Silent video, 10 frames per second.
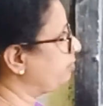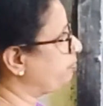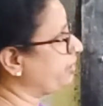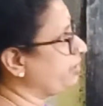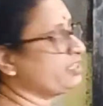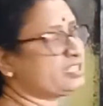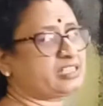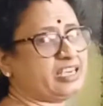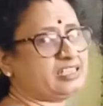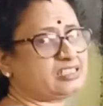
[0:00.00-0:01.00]
Previous
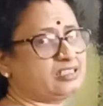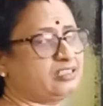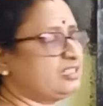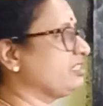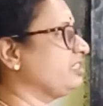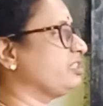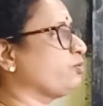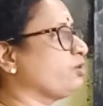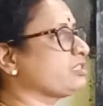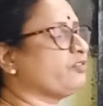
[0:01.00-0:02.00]
case, the cylinder
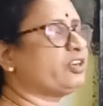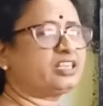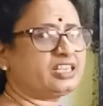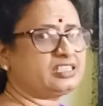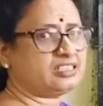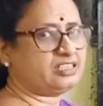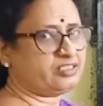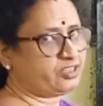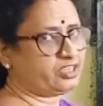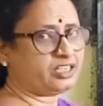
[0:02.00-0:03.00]
was a vertical
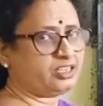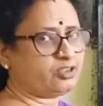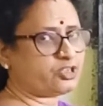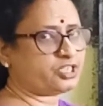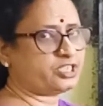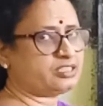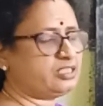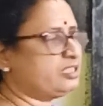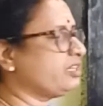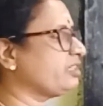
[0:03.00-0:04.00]
cylinder, vertical Gaussian
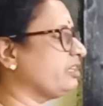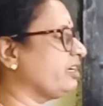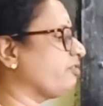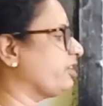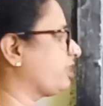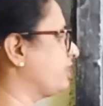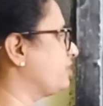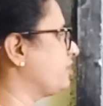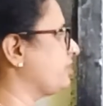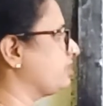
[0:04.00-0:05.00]
cylinder. Here we are
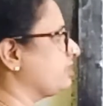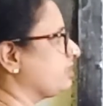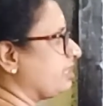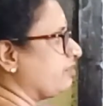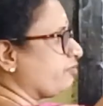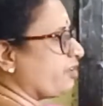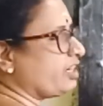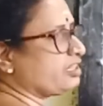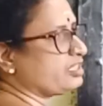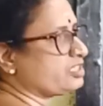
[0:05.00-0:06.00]
considering, since it is
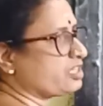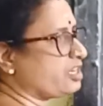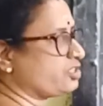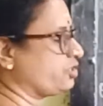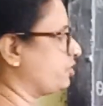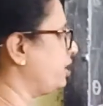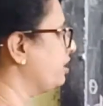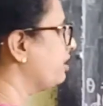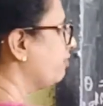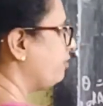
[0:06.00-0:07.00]
infinitely charged sheet,
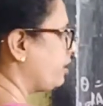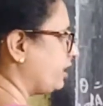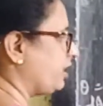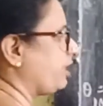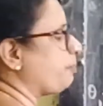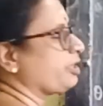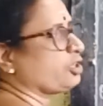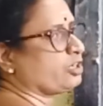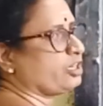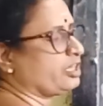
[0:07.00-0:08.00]
we are taking a
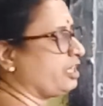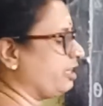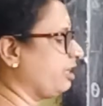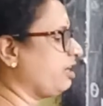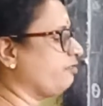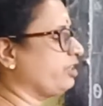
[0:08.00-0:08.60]
particular area.